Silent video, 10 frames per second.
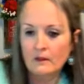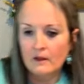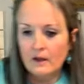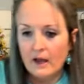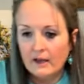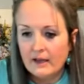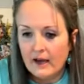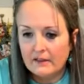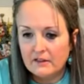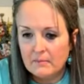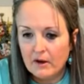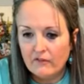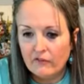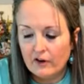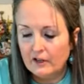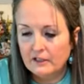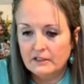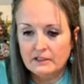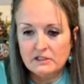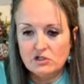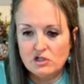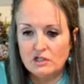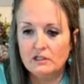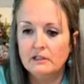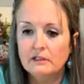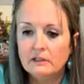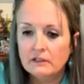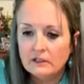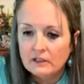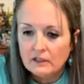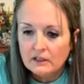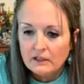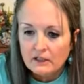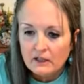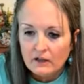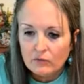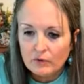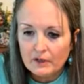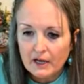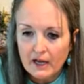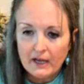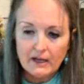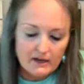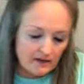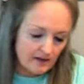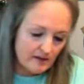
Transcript: Hey, Kathy, my friend, and Jill, and Renee.